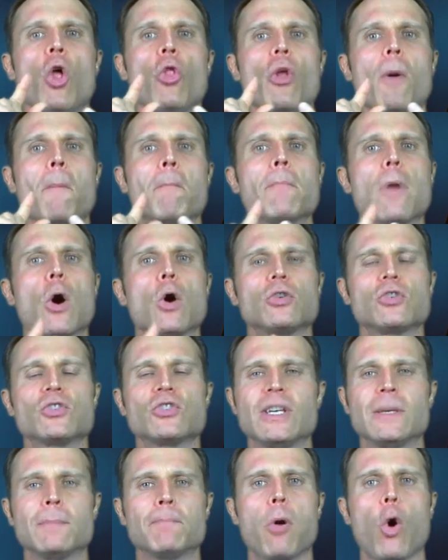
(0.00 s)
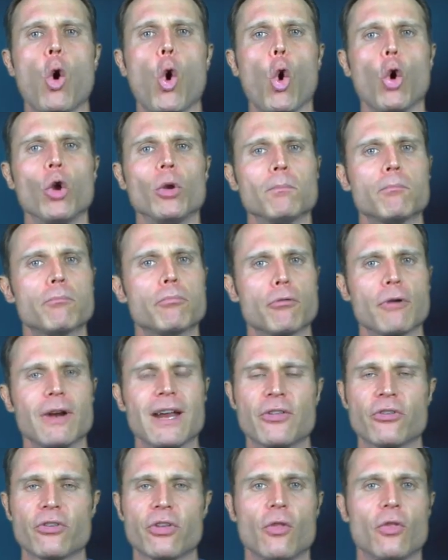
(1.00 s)
The most important
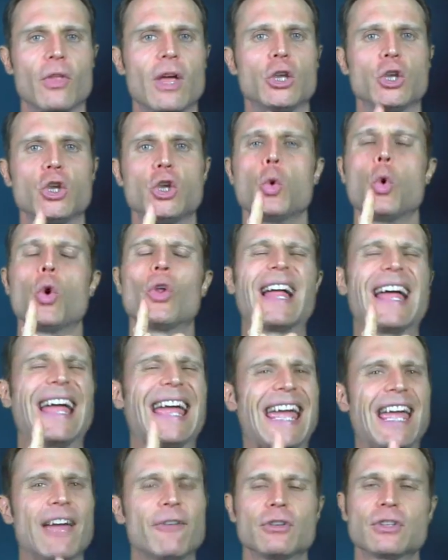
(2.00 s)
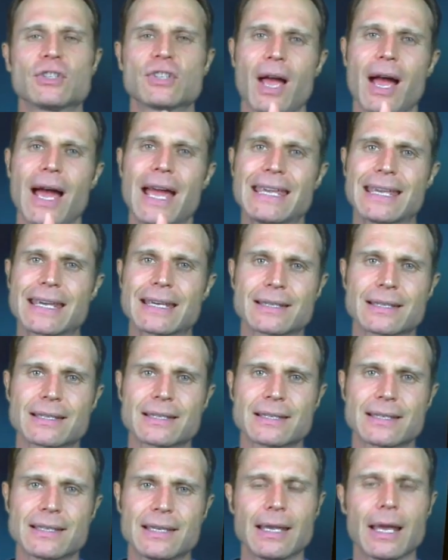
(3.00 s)
breath that you will ever take as a
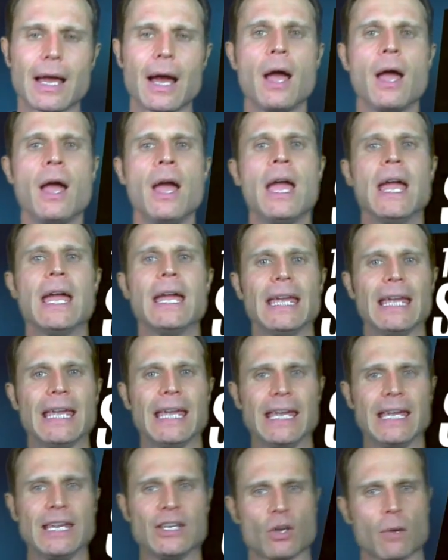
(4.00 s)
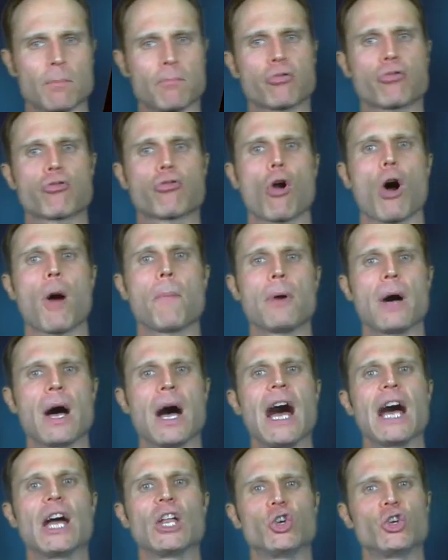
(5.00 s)
singer is a
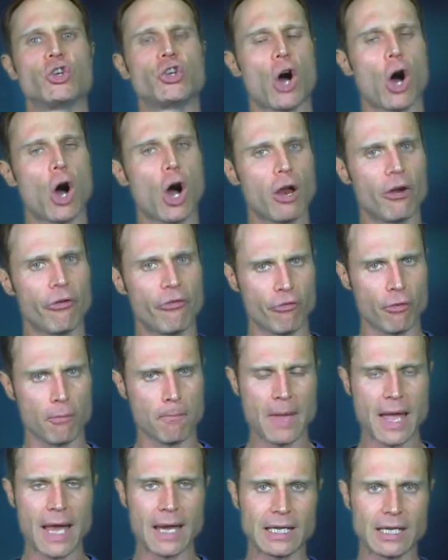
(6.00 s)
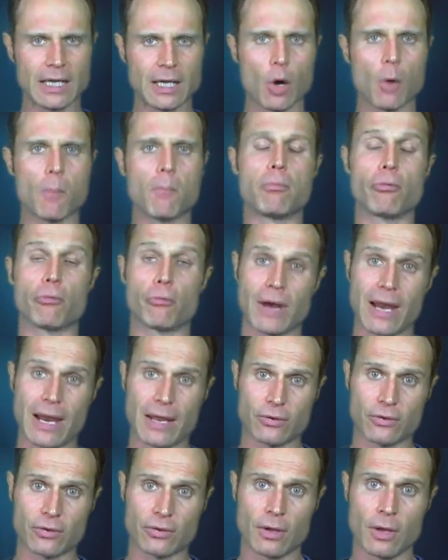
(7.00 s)
proper diaphragmatic
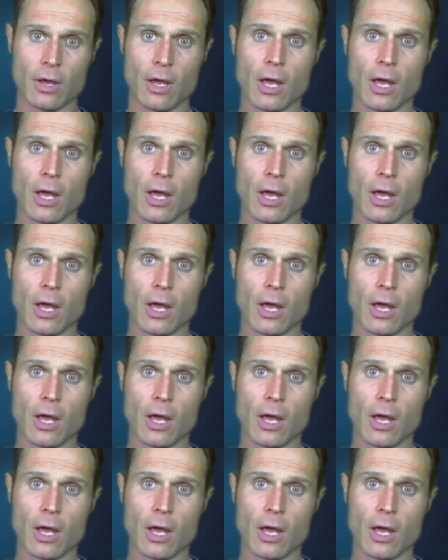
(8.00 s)
breath,